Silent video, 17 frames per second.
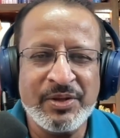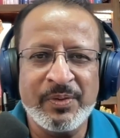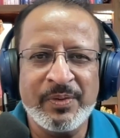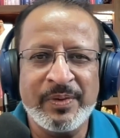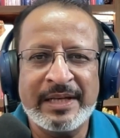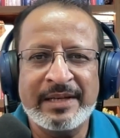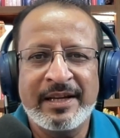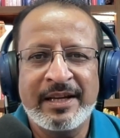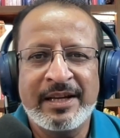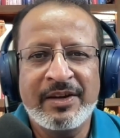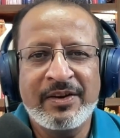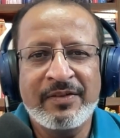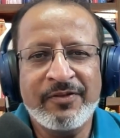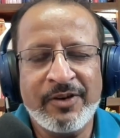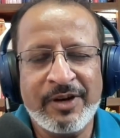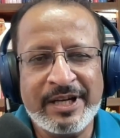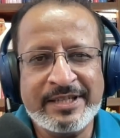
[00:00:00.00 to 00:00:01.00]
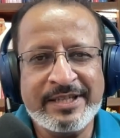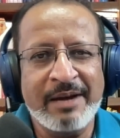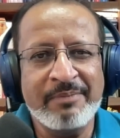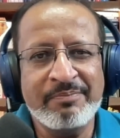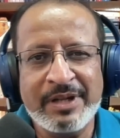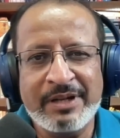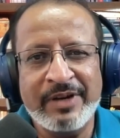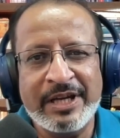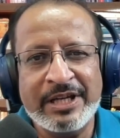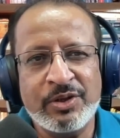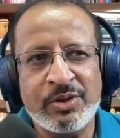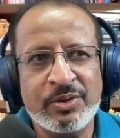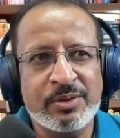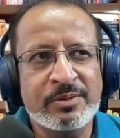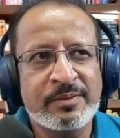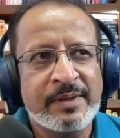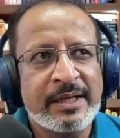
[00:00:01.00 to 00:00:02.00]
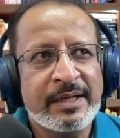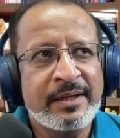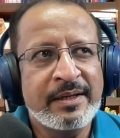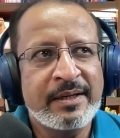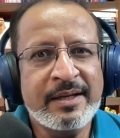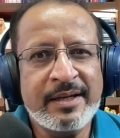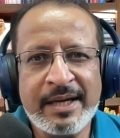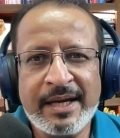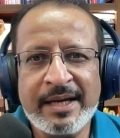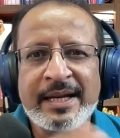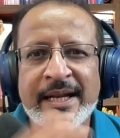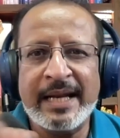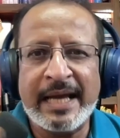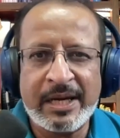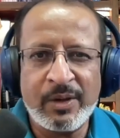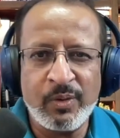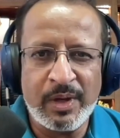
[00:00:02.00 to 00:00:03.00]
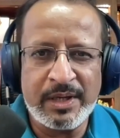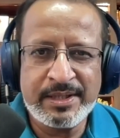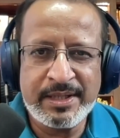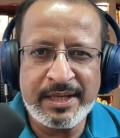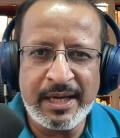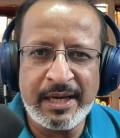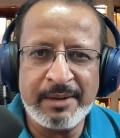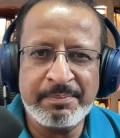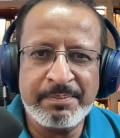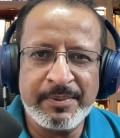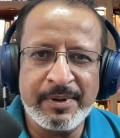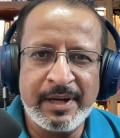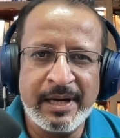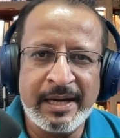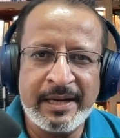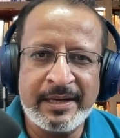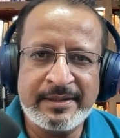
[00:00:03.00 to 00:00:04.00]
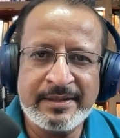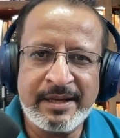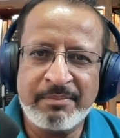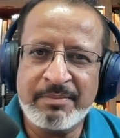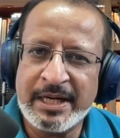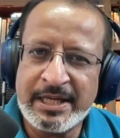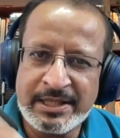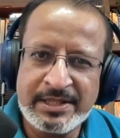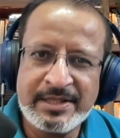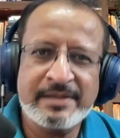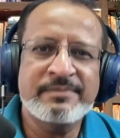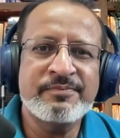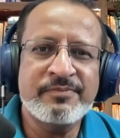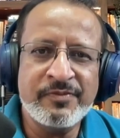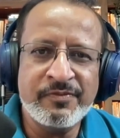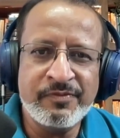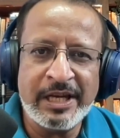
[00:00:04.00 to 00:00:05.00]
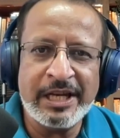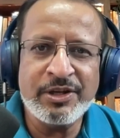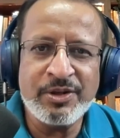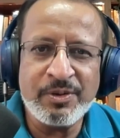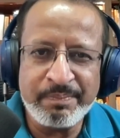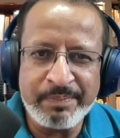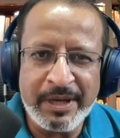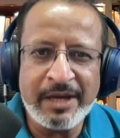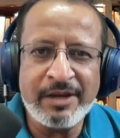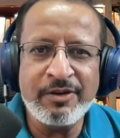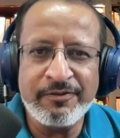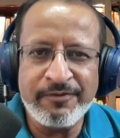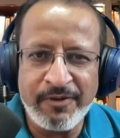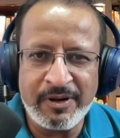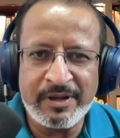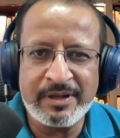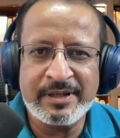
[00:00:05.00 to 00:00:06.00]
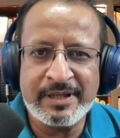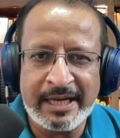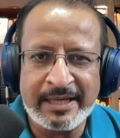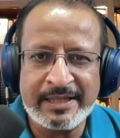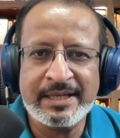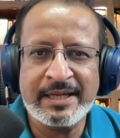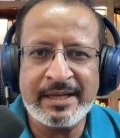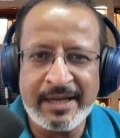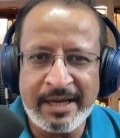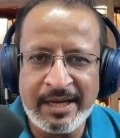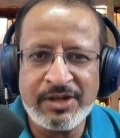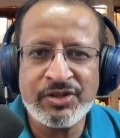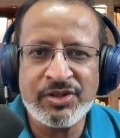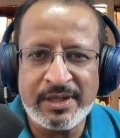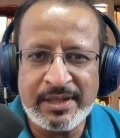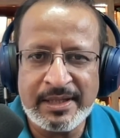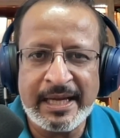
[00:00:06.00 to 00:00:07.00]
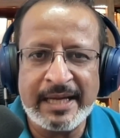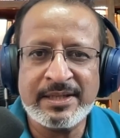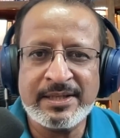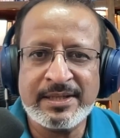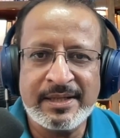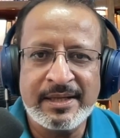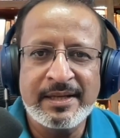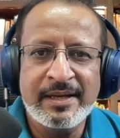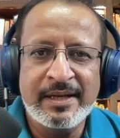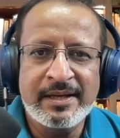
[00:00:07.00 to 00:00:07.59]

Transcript: So when, for example, when you create an aquascape and somebody's willing to pay you for that creation, that's